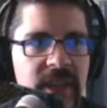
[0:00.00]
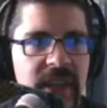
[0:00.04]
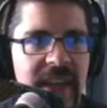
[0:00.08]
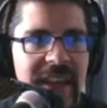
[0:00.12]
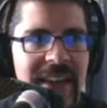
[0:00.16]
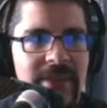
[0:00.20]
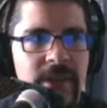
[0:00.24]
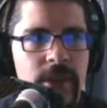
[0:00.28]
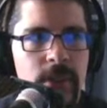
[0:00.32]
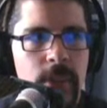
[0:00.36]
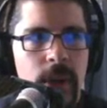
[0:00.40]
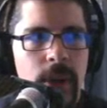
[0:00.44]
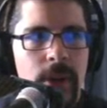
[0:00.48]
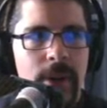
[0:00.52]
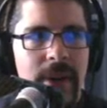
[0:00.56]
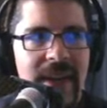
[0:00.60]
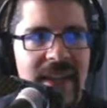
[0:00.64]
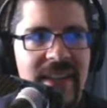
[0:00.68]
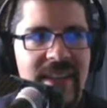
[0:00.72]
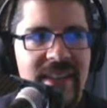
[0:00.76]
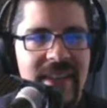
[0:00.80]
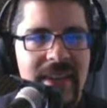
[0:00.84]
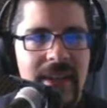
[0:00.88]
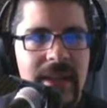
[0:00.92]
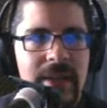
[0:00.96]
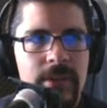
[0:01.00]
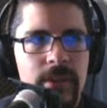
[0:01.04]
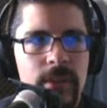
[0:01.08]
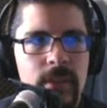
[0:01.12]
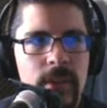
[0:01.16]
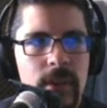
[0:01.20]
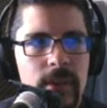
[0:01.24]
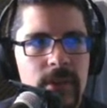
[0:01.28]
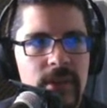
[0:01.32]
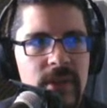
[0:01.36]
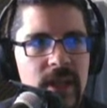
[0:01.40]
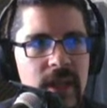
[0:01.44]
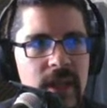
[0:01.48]

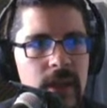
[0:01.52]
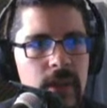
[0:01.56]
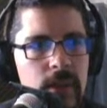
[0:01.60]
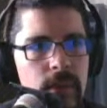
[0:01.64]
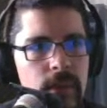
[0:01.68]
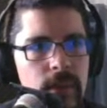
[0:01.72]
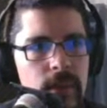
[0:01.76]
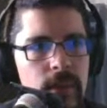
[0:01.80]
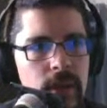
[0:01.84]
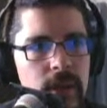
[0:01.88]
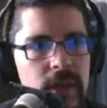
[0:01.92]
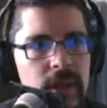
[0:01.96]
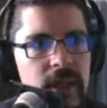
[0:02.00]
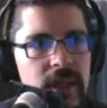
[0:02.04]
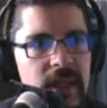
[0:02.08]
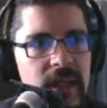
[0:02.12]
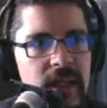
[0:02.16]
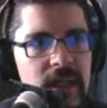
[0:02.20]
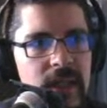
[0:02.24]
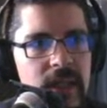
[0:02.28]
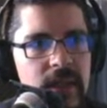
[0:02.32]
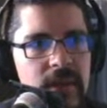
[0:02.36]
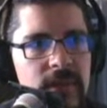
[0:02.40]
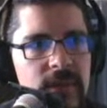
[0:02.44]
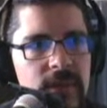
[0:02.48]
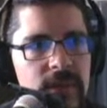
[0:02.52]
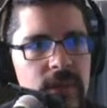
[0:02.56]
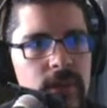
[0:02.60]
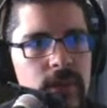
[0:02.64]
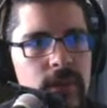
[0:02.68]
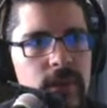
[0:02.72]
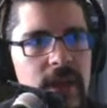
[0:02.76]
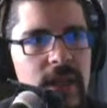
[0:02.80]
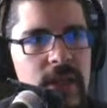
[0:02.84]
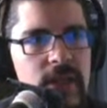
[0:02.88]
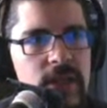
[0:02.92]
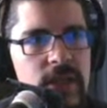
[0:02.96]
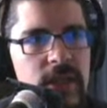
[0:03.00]
kfuo@kfuo.org. Got a few
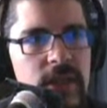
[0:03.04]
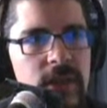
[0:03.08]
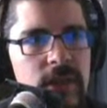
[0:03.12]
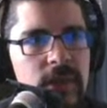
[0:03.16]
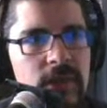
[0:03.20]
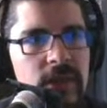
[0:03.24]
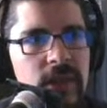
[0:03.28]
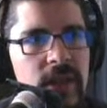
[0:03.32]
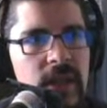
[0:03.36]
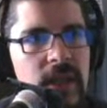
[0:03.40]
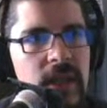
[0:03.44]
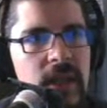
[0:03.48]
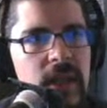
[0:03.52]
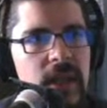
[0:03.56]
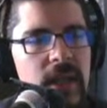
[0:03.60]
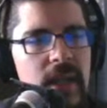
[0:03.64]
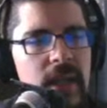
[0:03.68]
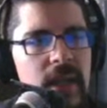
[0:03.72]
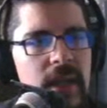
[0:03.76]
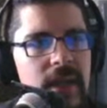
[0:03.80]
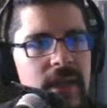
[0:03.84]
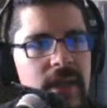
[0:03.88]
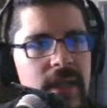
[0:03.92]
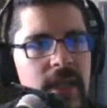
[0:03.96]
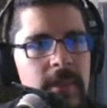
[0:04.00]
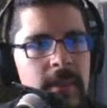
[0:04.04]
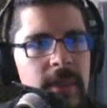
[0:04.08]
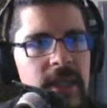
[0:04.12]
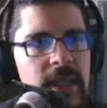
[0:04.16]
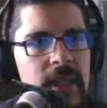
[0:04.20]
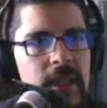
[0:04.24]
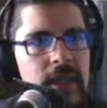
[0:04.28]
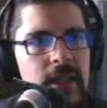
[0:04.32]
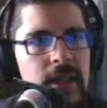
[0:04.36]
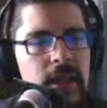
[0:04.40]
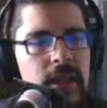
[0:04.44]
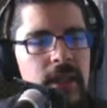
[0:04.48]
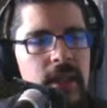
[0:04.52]
questions coming
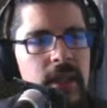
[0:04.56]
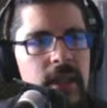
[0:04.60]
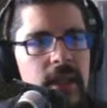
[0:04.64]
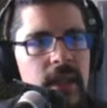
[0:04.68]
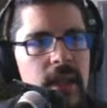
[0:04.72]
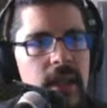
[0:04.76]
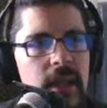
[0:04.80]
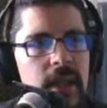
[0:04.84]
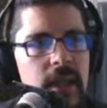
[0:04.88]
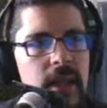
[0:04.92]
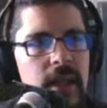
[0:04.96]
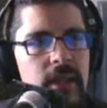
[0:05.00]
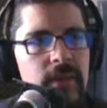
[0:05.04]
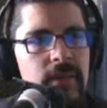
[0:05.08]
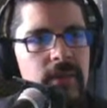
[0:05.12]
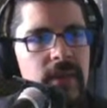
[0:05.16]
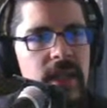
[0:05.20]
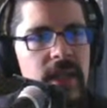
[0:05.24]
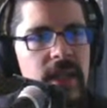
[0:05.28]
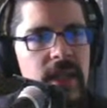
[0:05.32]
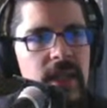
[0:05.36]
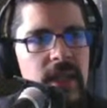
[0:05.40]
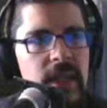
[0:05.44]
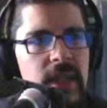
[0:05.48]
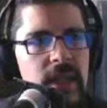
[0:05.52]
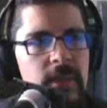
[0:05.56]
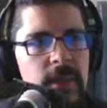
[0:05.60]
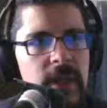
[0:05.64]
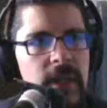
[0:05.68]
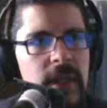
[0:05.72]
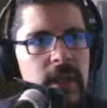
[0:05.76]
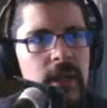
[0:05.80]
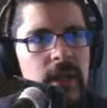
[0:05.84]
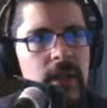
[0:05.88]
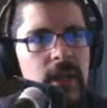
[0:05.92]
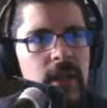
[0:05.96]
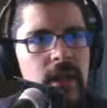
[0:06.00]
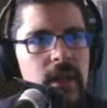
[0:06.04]
in via
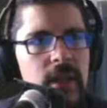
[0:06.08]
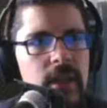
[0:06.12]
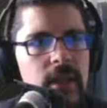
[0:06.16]
email.